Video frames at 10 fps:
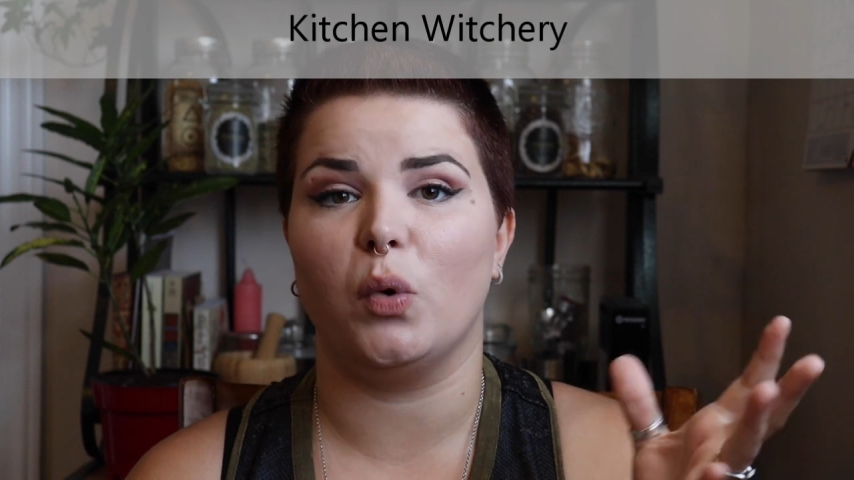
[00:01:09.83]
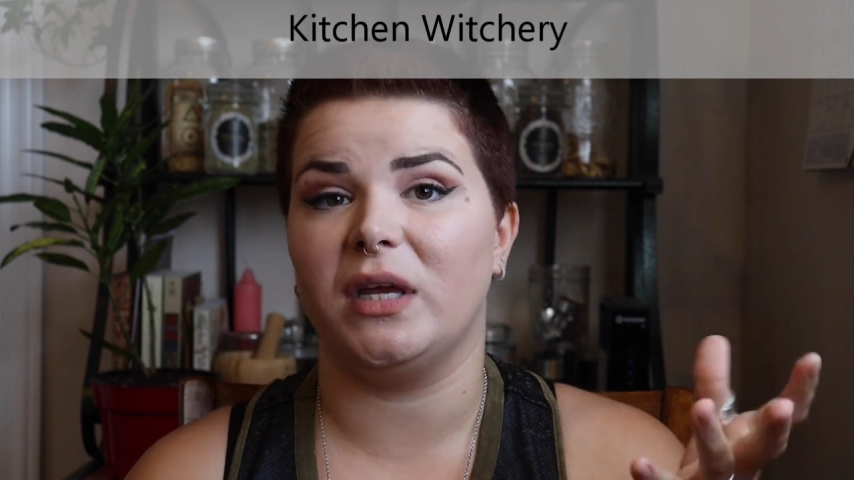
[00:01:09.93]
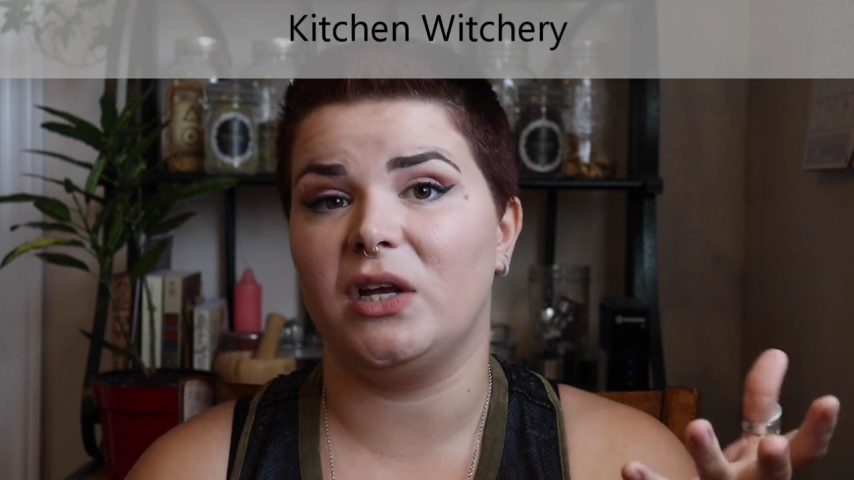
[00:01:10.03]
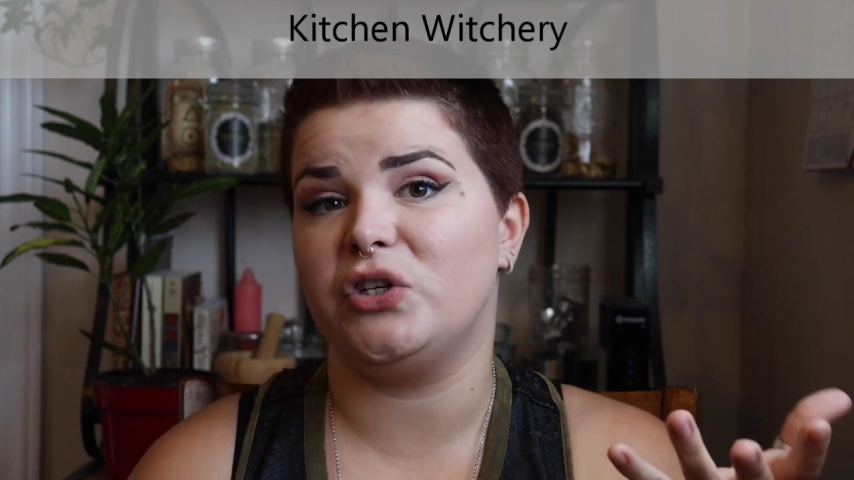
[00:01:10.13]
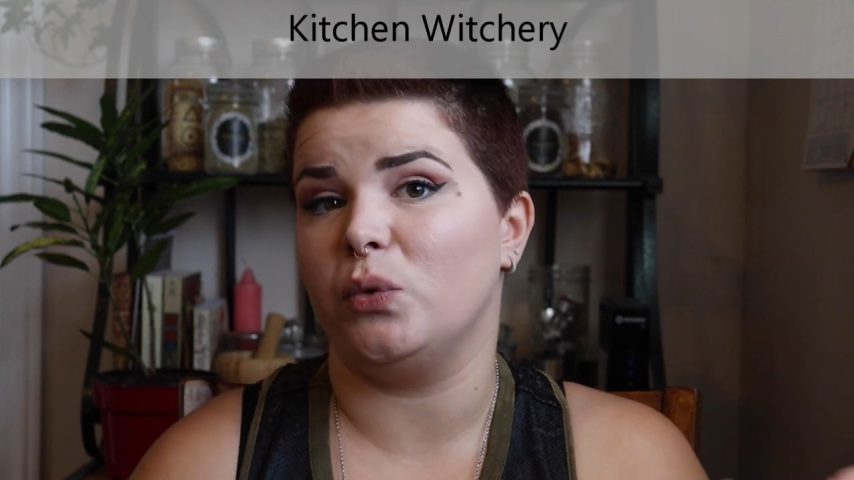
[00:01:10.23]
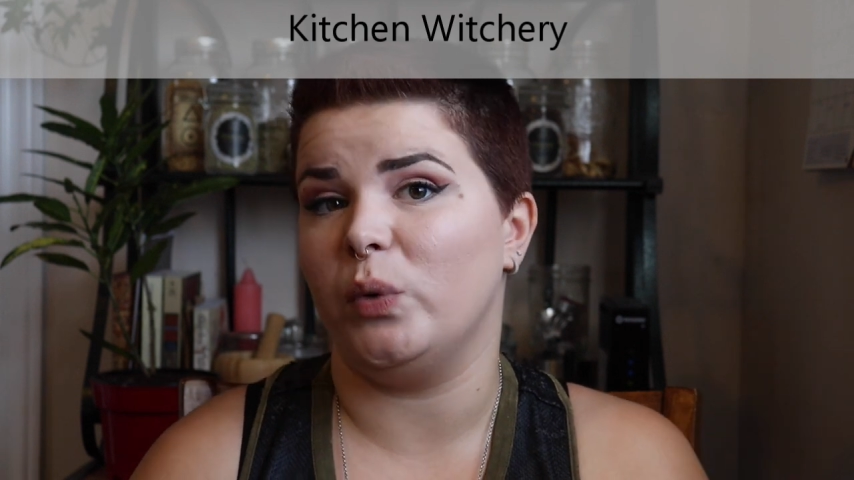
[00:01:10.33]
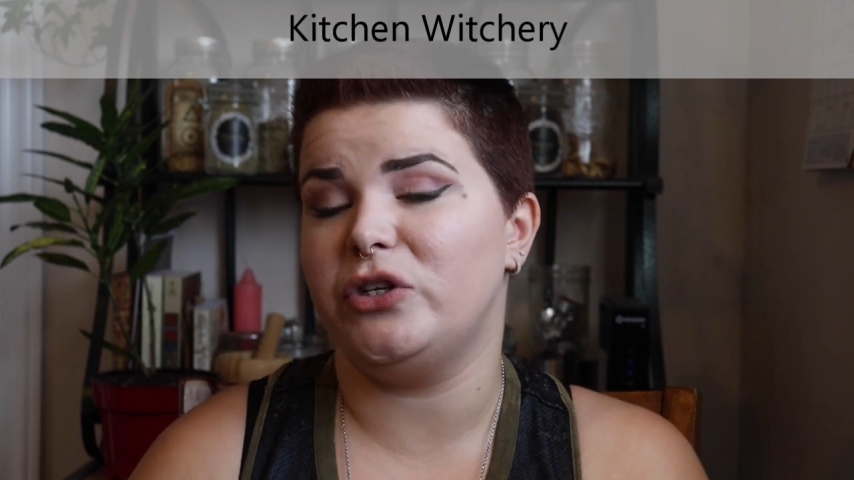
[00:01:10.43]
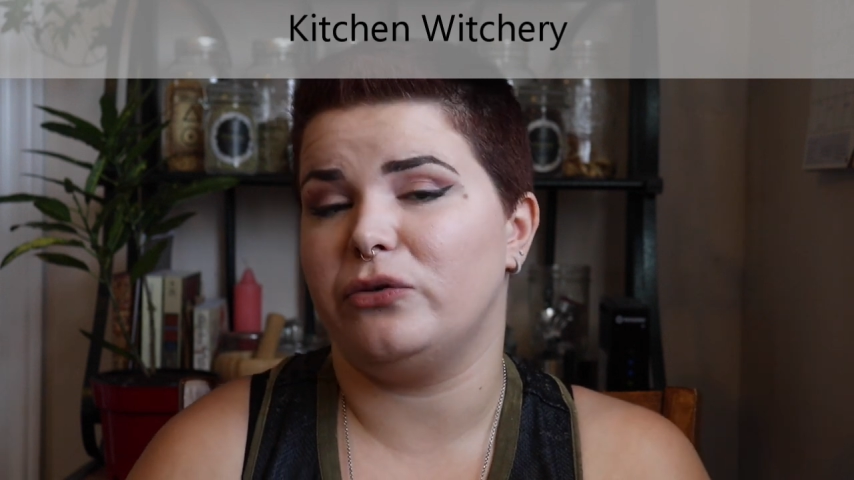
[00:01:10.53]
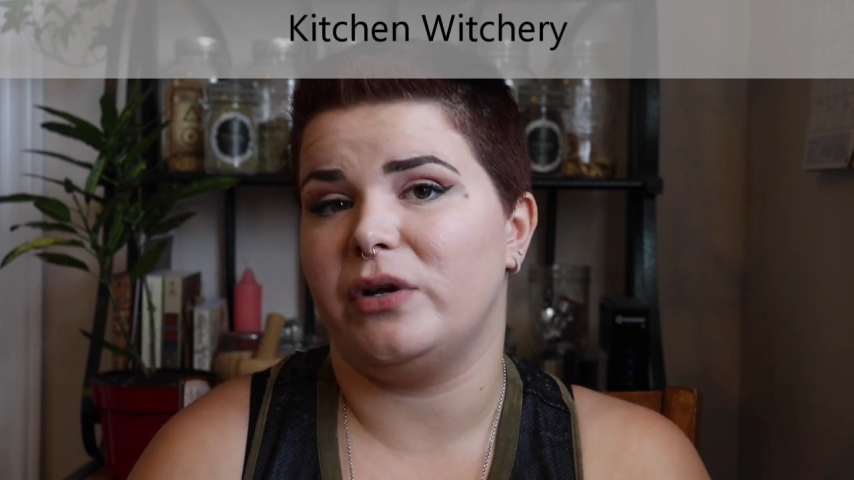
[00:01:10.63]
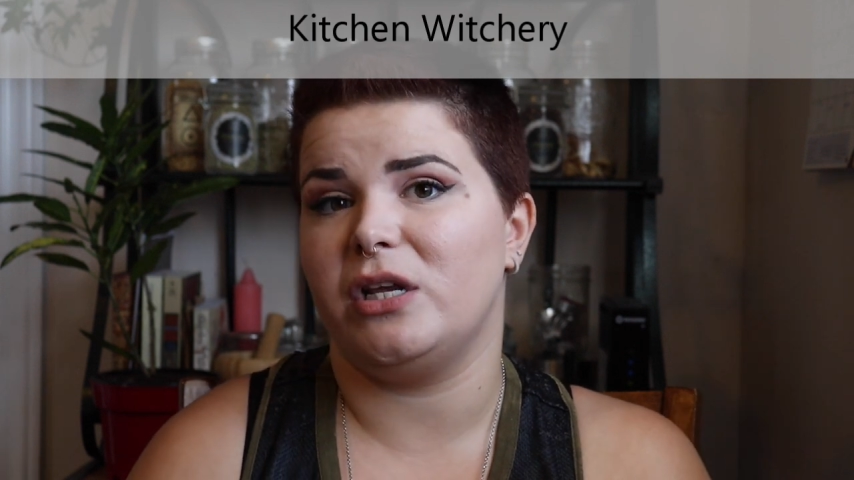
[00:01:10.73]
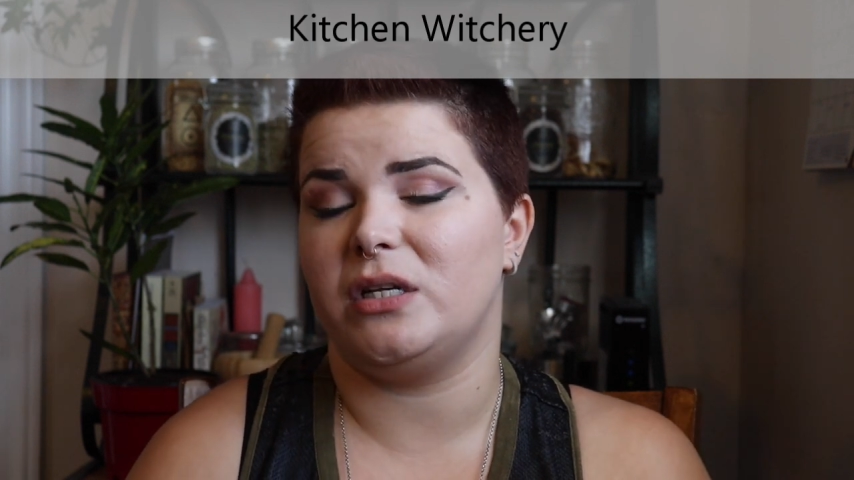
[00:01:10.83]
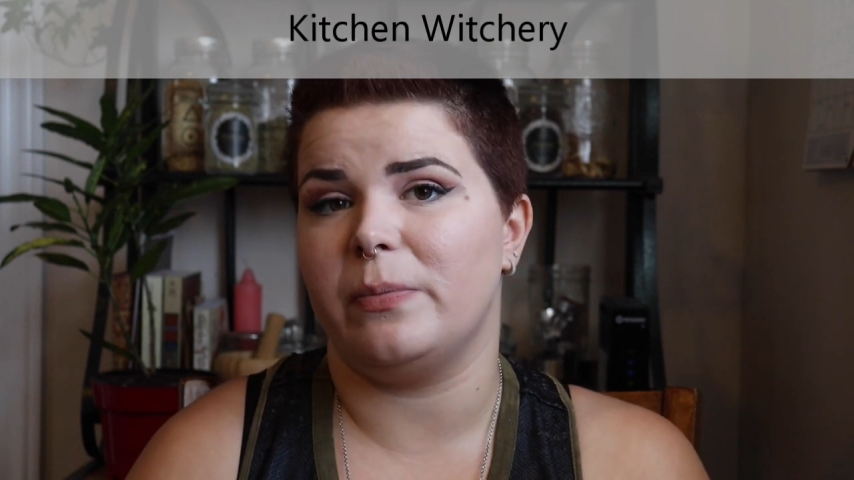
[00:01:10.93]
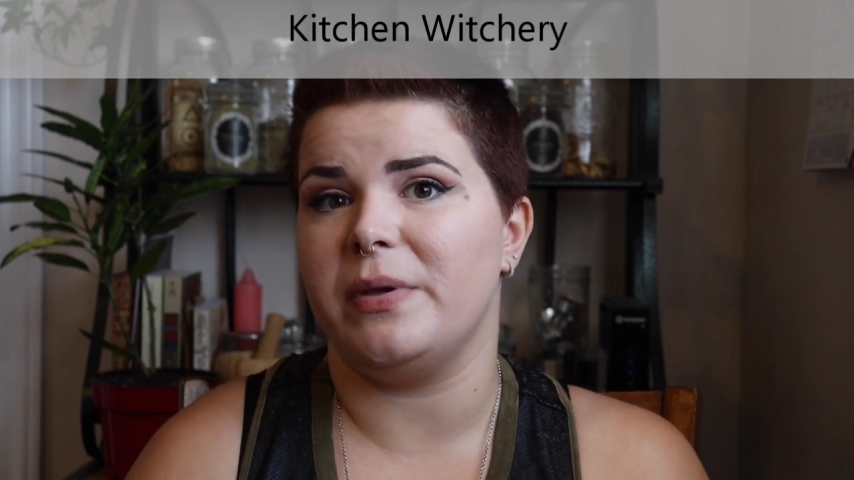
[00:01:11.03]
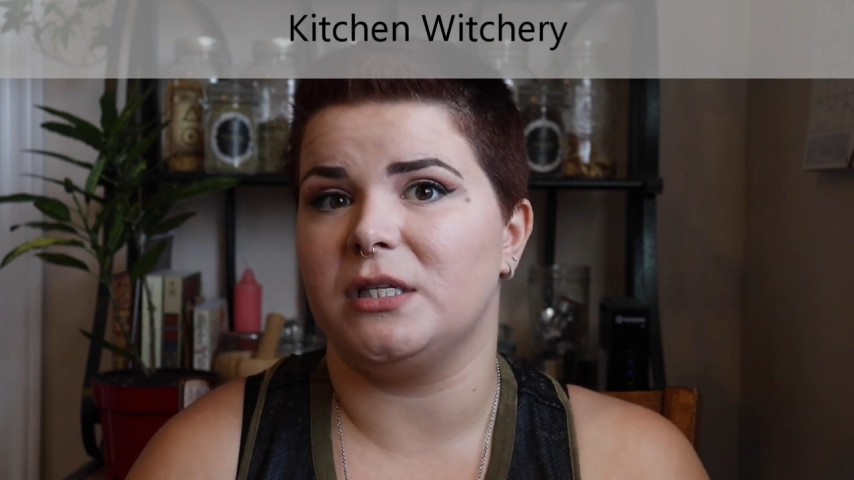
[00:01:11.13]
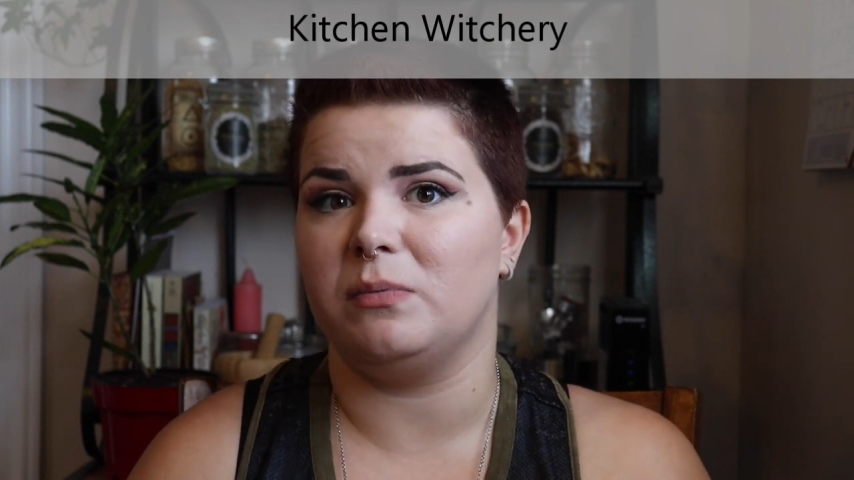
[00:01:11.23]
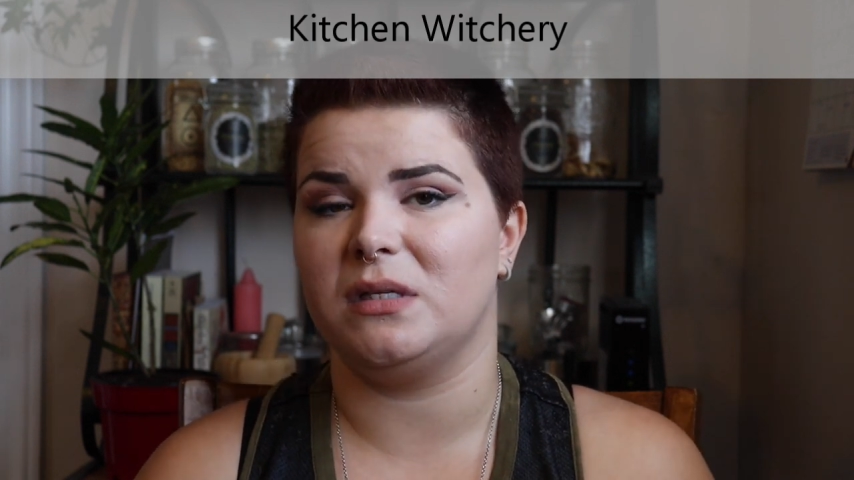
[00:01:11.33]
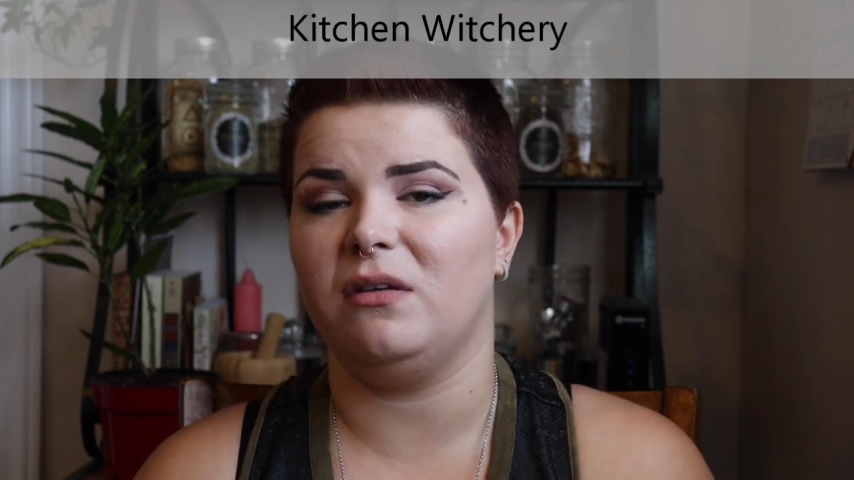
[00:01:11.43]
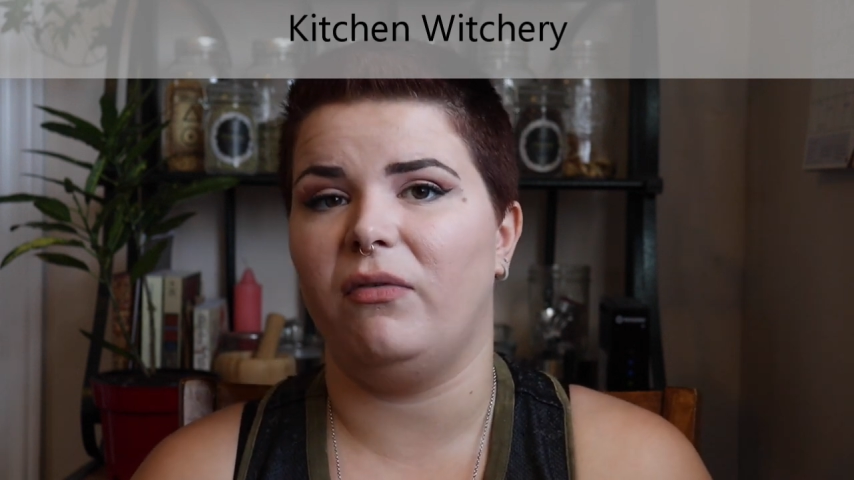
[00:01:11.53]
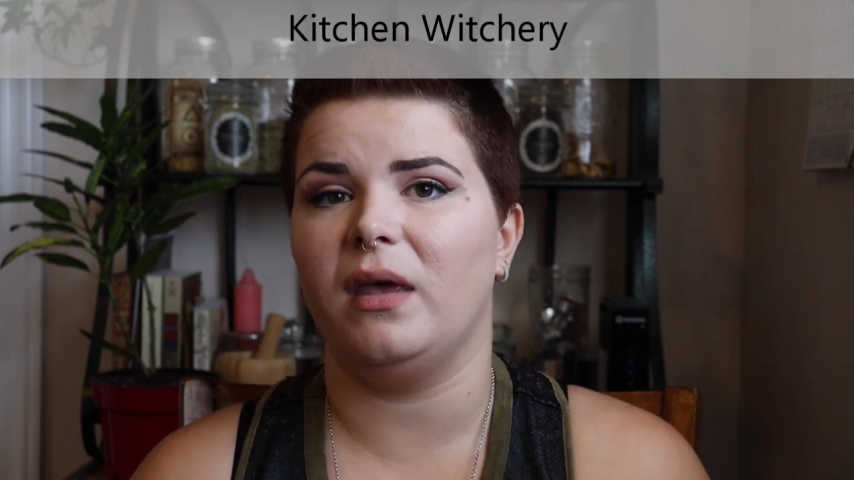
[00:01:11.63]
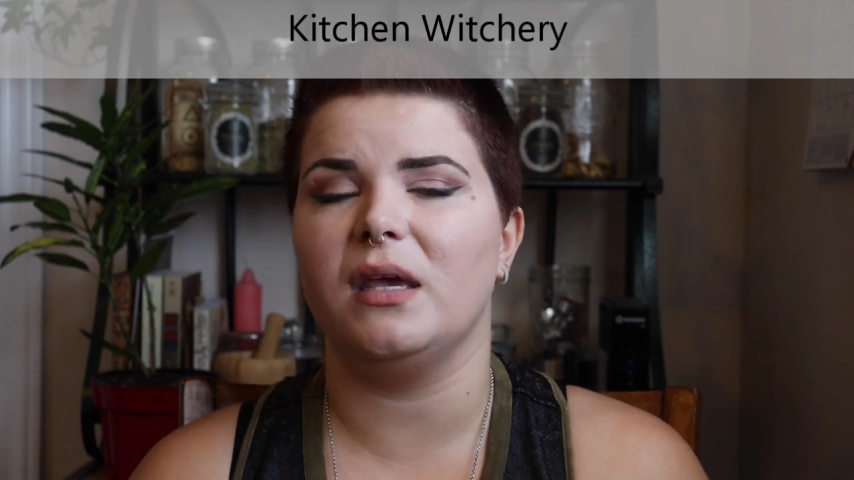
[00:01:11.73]
or kitchen witchery to be
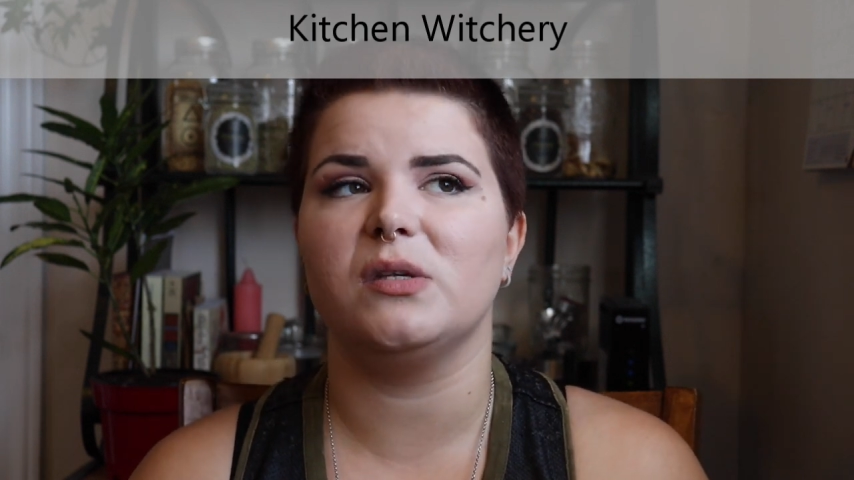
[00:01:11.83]
specific,